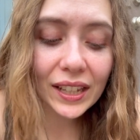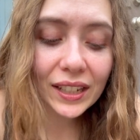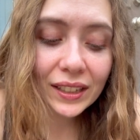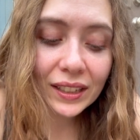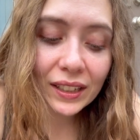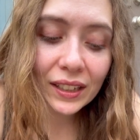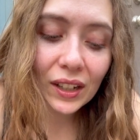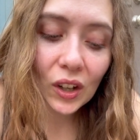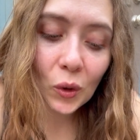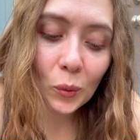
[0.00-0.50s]

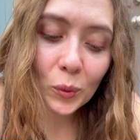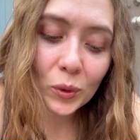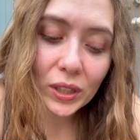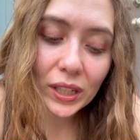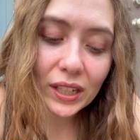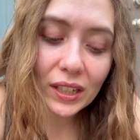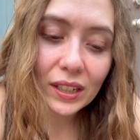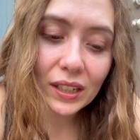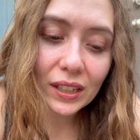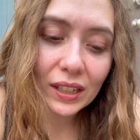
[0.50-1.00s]
in almost
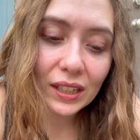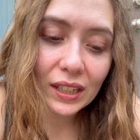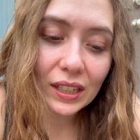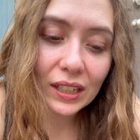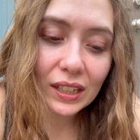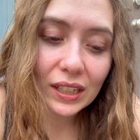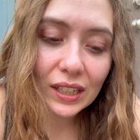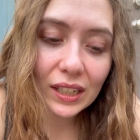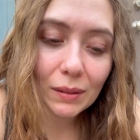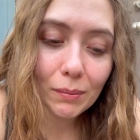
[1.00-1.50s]
like a
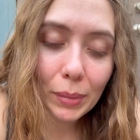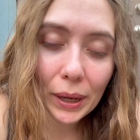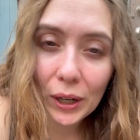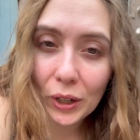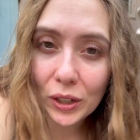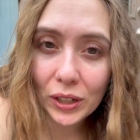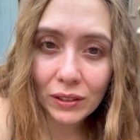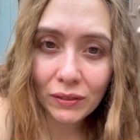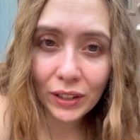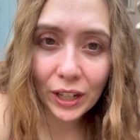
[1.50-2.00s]

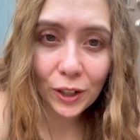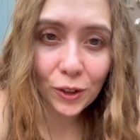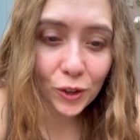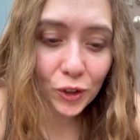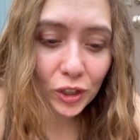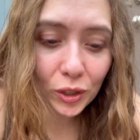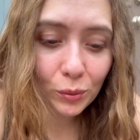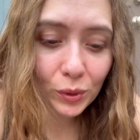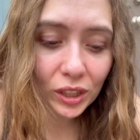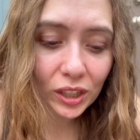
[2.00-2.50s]
comparative
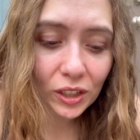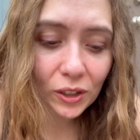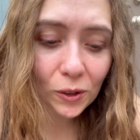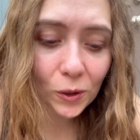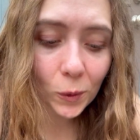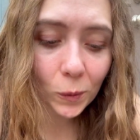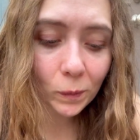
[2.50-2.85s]
energy with you